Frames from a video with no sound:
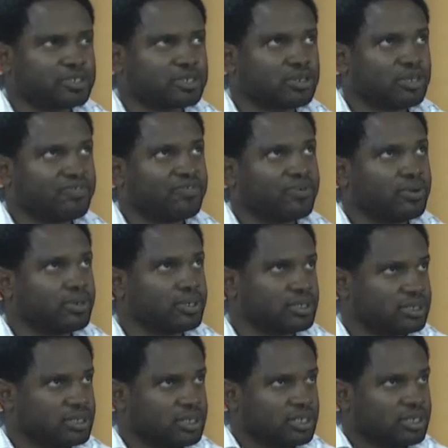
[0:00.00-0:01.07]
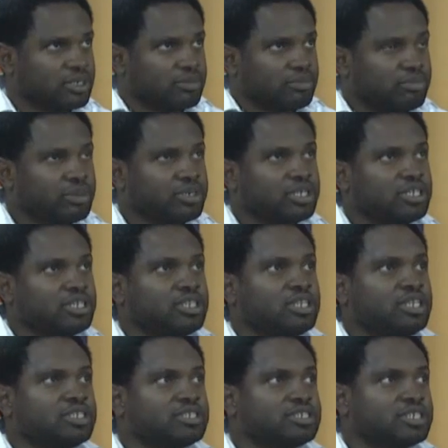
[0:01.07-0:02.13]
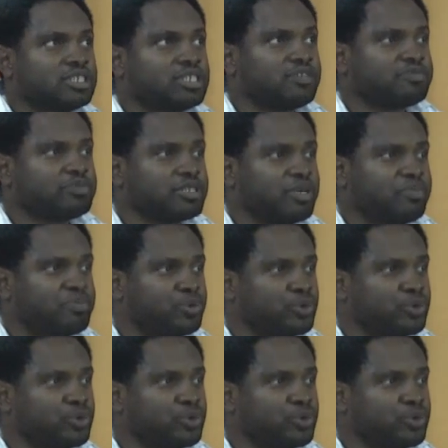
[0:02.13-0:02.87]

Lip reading: straightforward, but it gives me that